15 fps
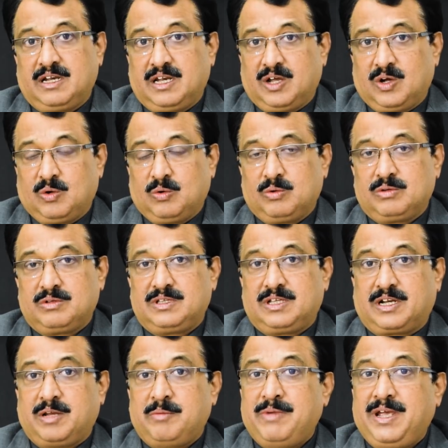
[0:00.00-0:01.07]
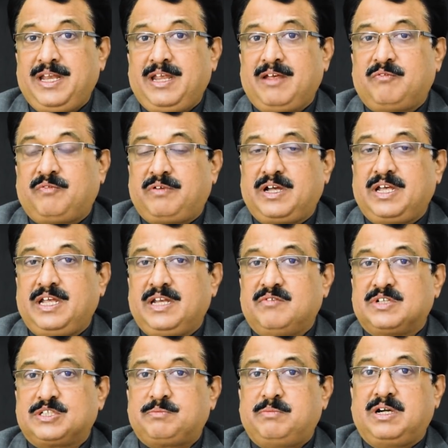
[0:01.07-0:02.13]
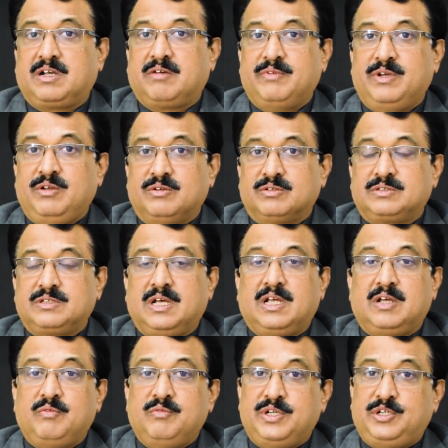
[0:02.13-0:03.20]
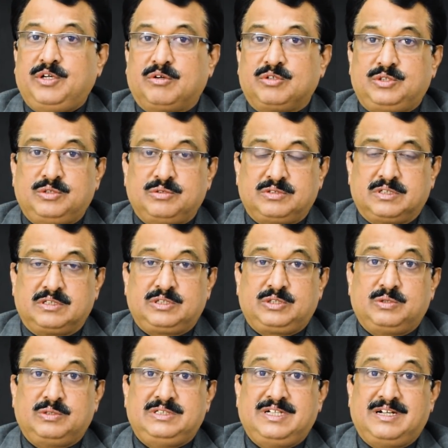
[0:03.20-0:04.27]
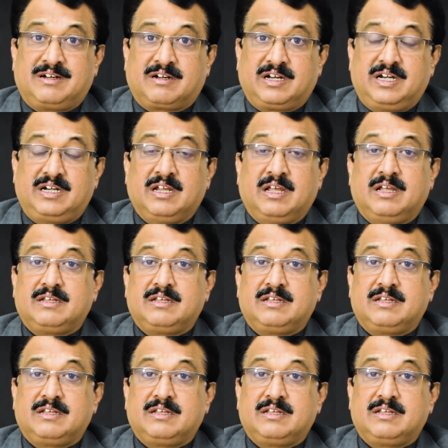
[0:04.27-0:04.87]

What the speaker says: Now, the remaining 5 investment avenues which you have chosen should generate